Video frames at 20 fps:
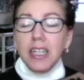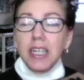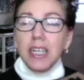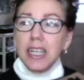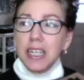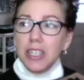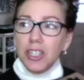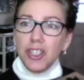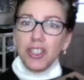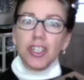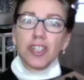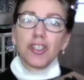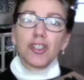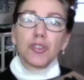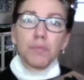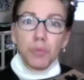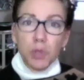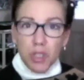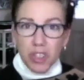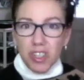it's just
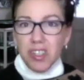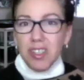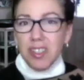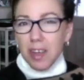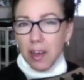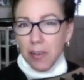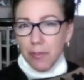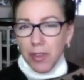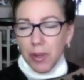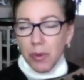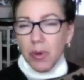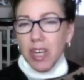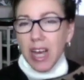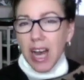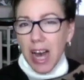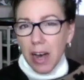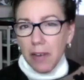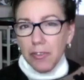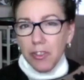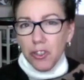more stuff that we
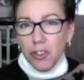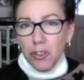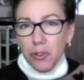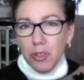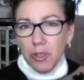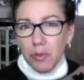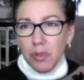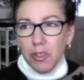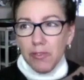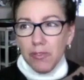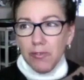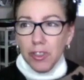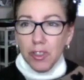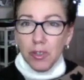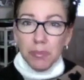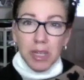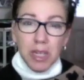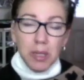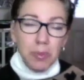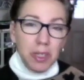have to do that we feel
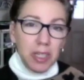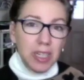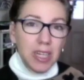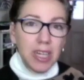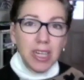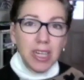maybe